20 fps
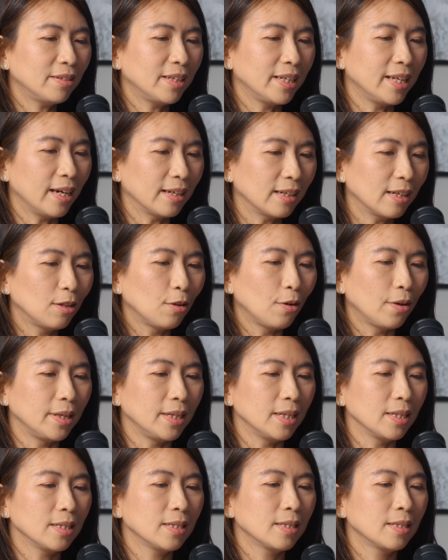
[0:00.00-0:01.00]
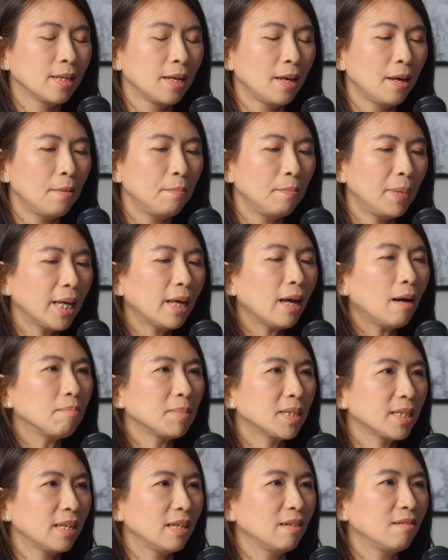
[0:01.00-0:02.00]
the younger lawyers, pick up
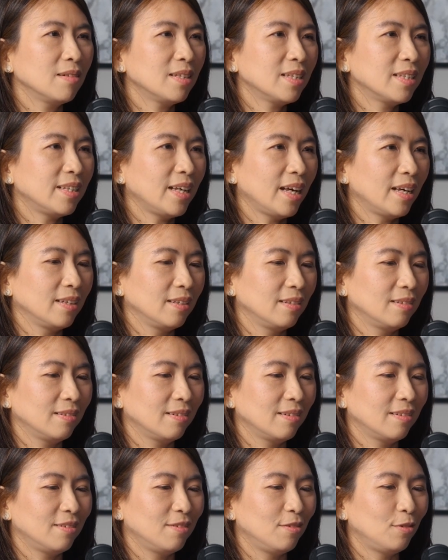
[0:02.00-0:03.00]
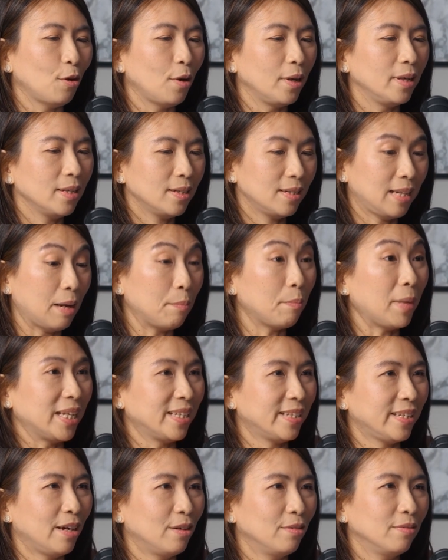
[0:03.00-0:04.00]
skills that lawyers like
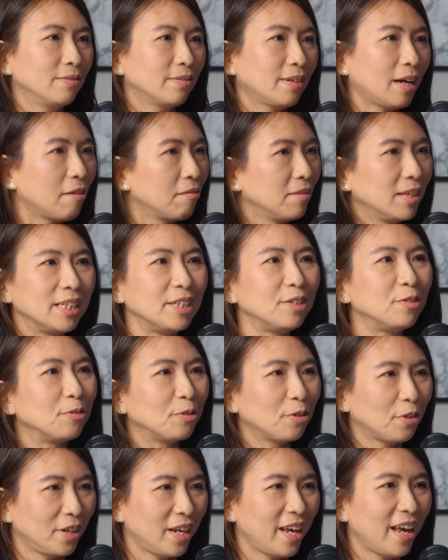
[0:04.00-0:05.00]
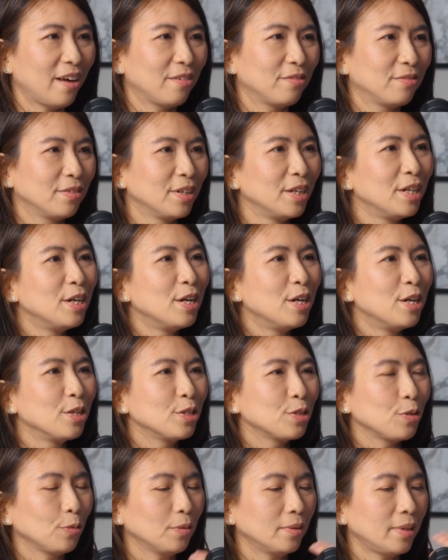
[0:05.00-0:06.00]
myself currently do not have.
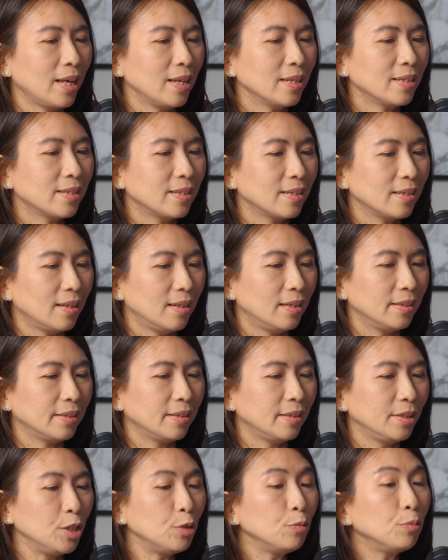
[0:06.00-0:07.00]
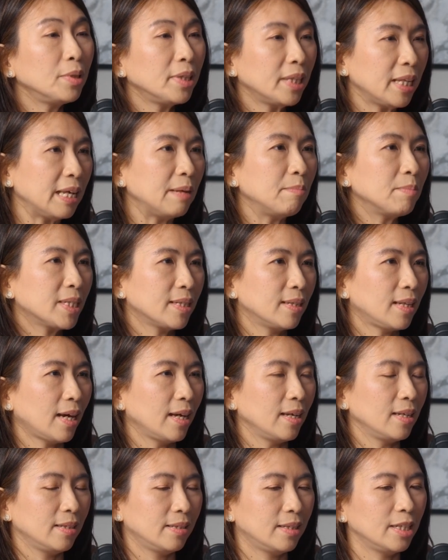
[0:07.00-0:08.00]
So new themes
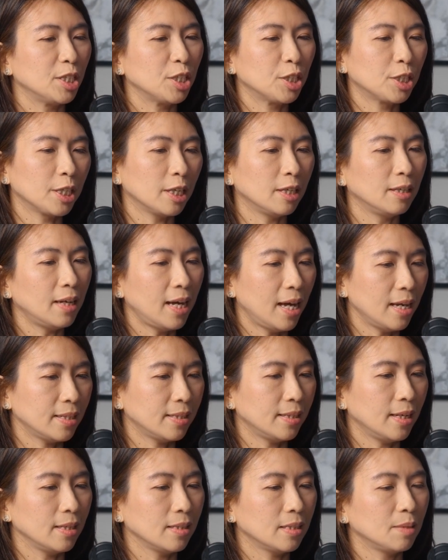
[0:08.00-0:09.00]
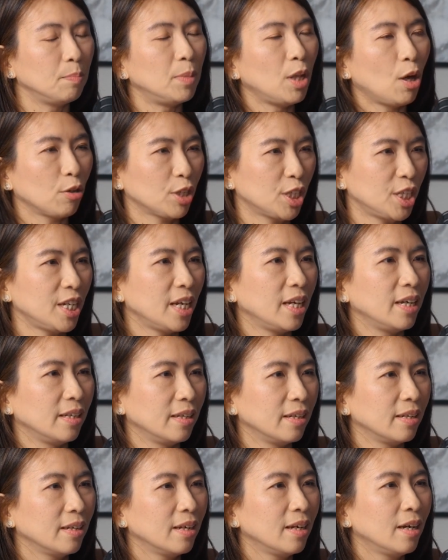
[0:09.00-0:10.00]
like digital assets,
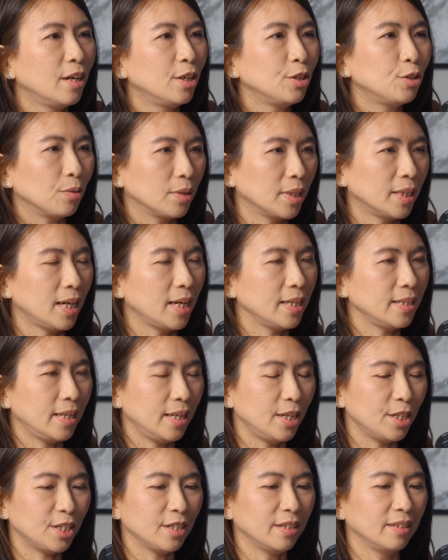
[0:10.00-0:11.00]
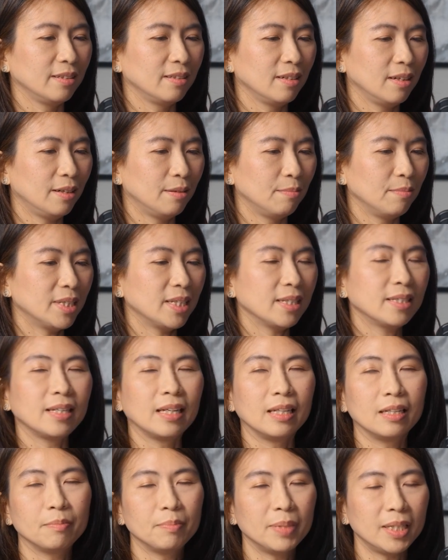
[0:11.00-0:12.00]
blockchain, tokenization,
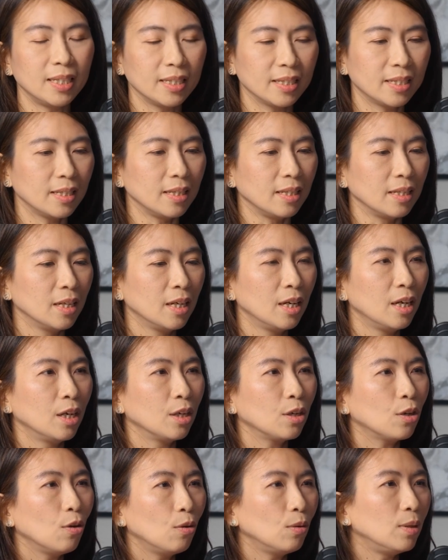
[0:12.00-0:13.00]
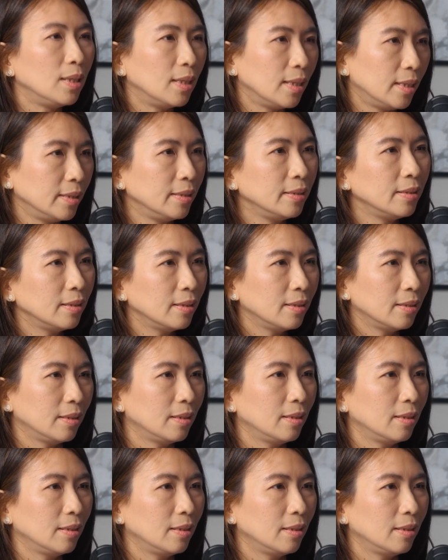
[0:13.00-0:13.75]
sustainability, go learn